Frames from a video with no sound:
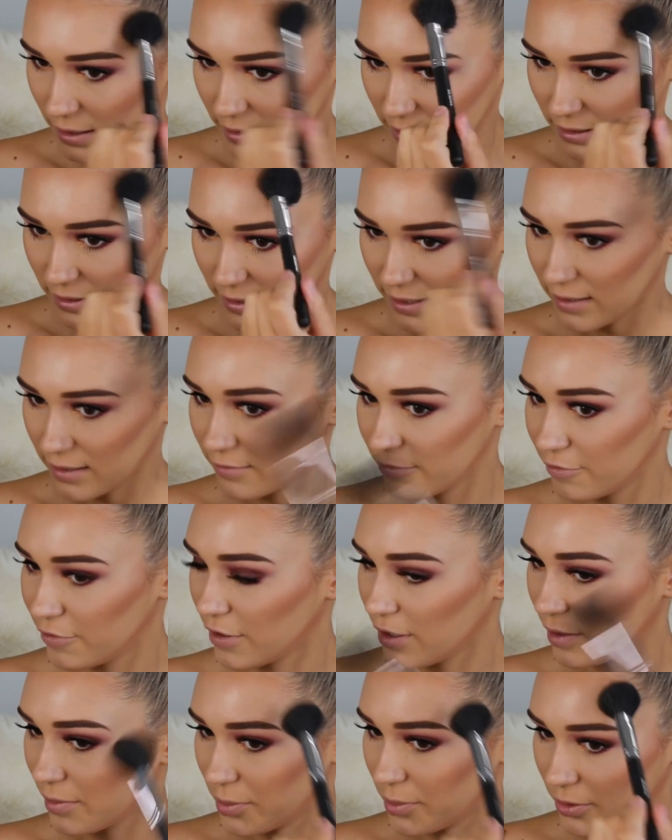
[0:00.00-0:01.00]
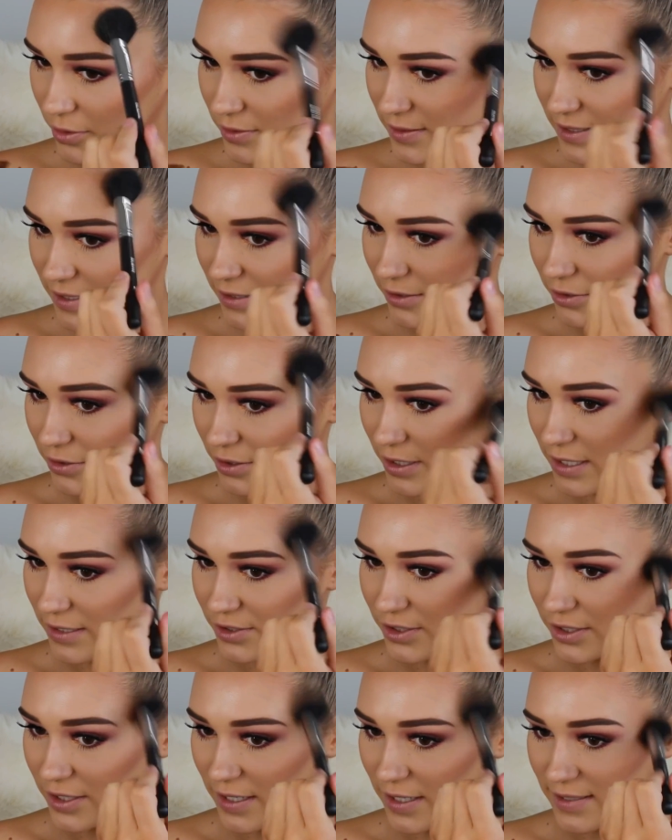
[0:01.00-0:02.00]
I love a bronzy look,
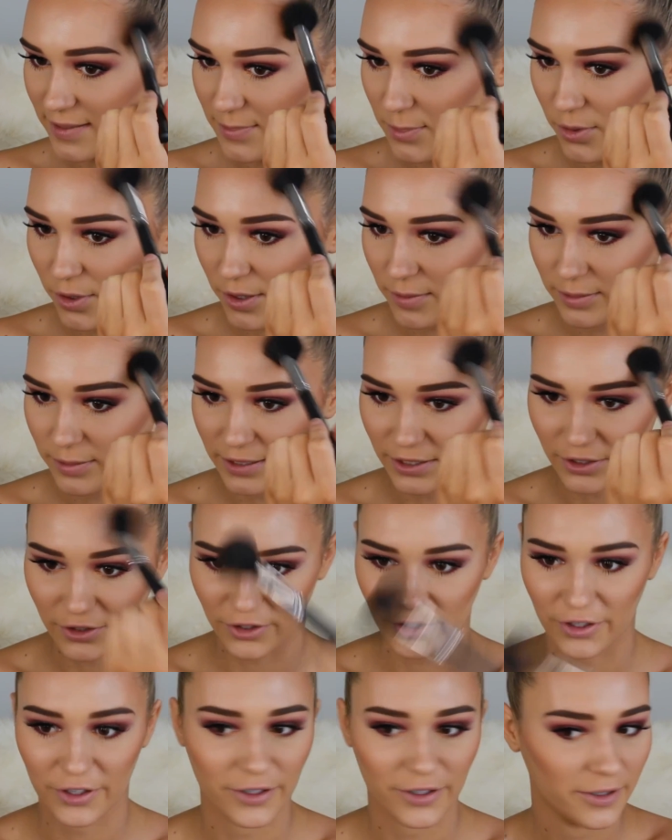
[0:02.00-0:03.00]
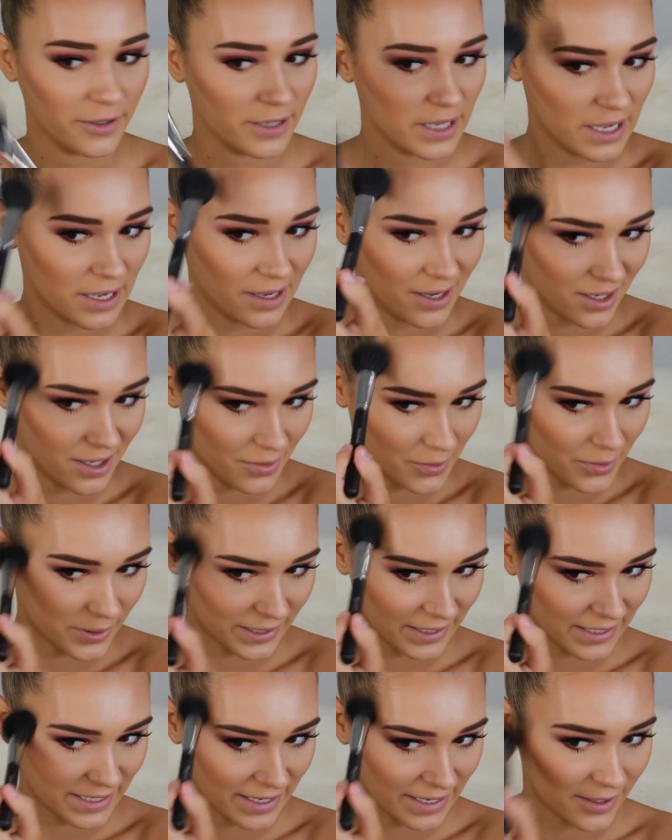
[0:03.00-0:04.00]
as you guys probably know
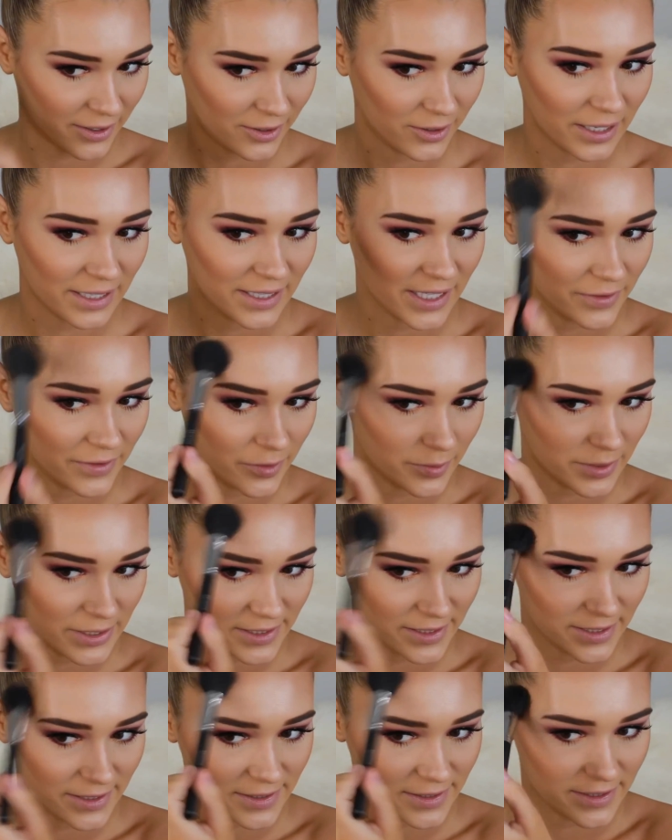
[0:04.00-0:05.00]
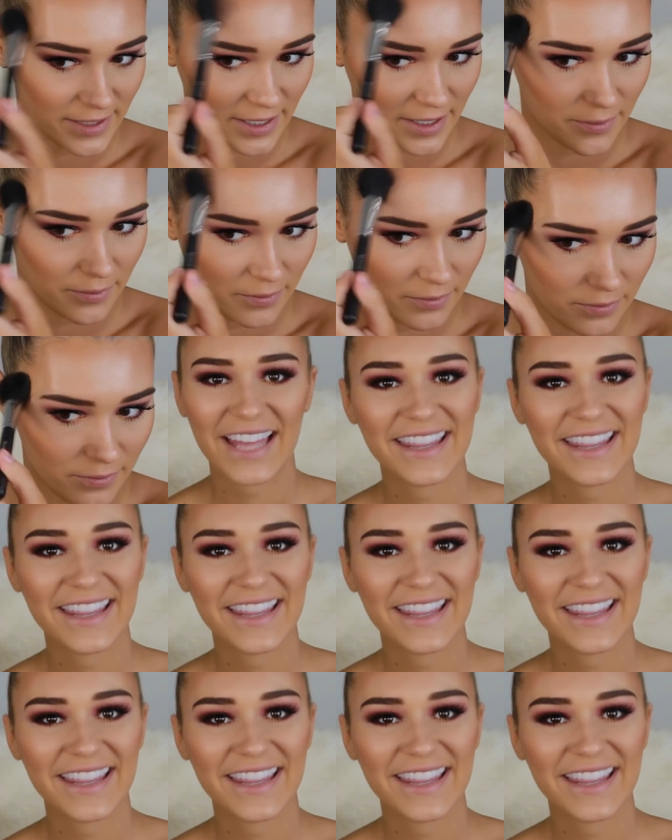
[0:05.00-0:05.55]
by now. I never miss this step.